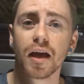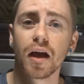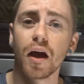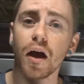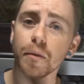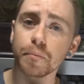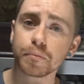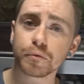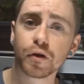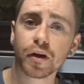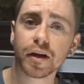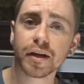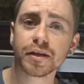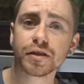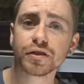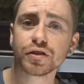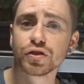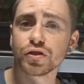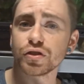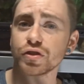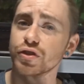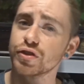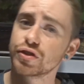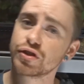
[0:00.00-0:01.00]

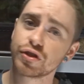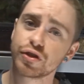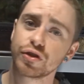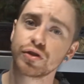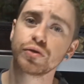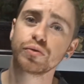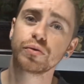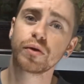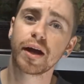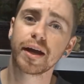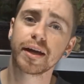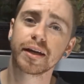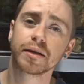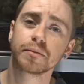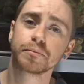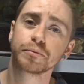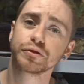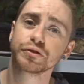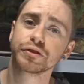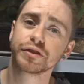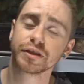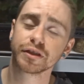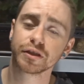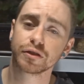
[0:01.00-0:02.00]
upgrades to two
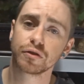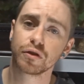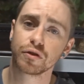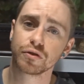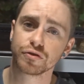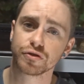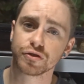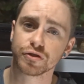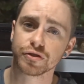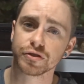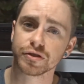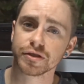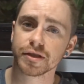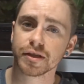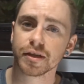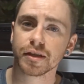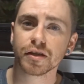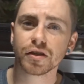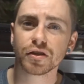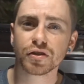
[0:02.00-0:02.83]
animals' enclosures.